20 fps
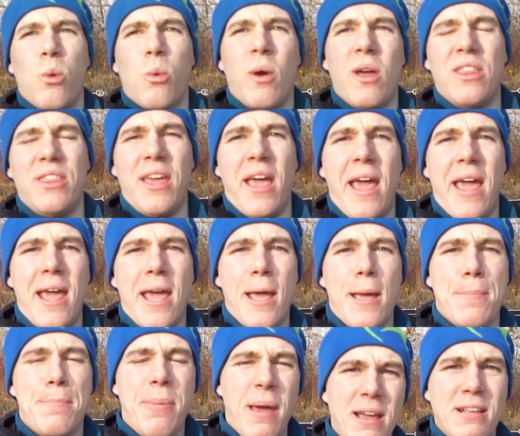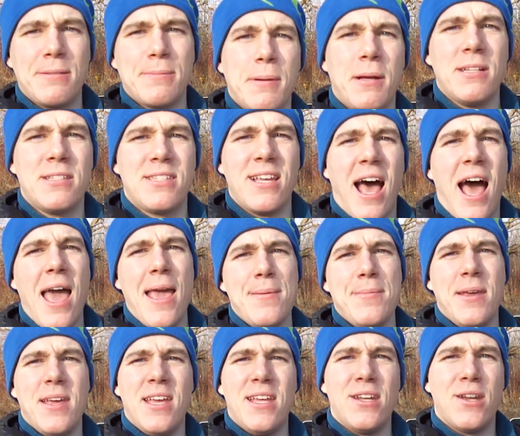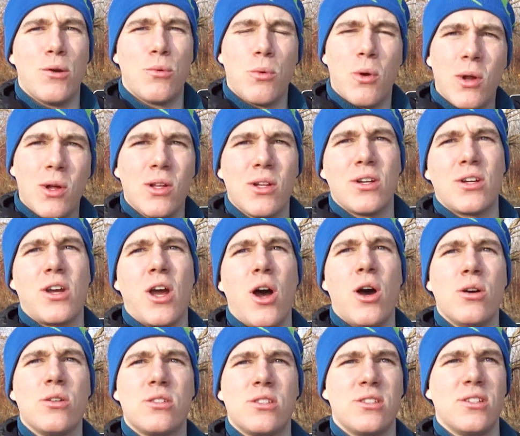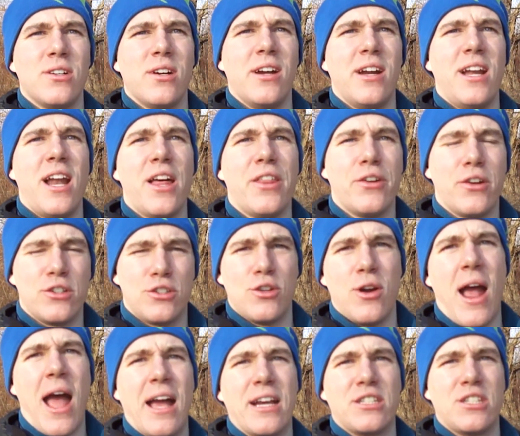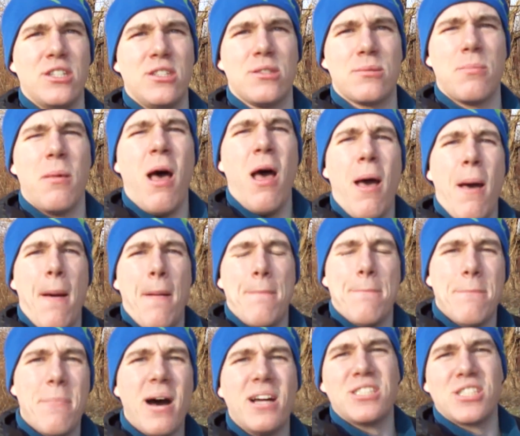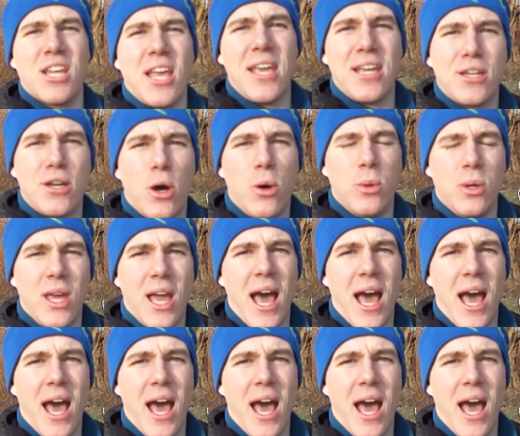with a baseball diamond, a roller coaster, and other attractions, much like Coney